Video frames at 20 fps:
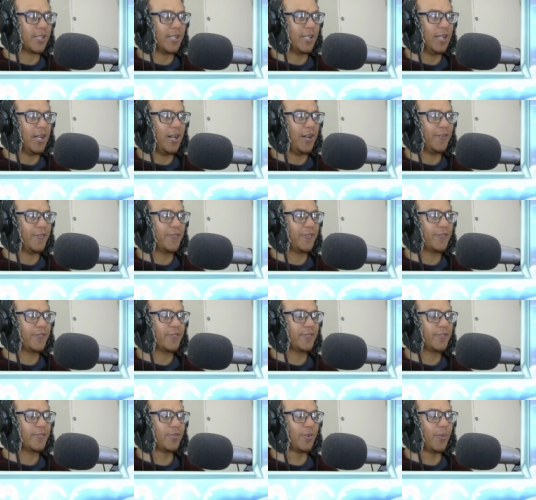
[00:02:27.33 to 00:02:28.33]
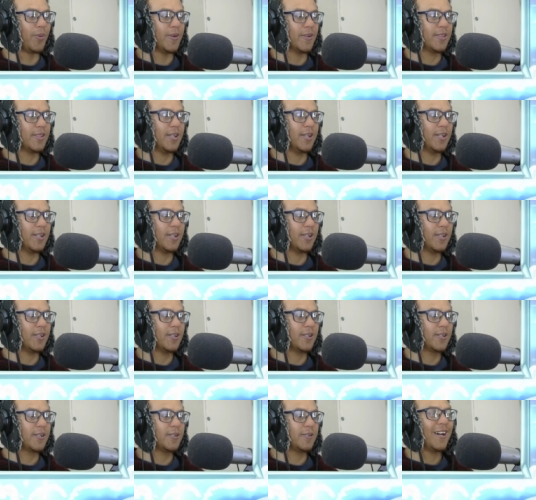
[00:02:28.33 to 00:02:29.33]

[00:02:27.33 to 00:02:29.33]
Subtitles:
enough for what they did.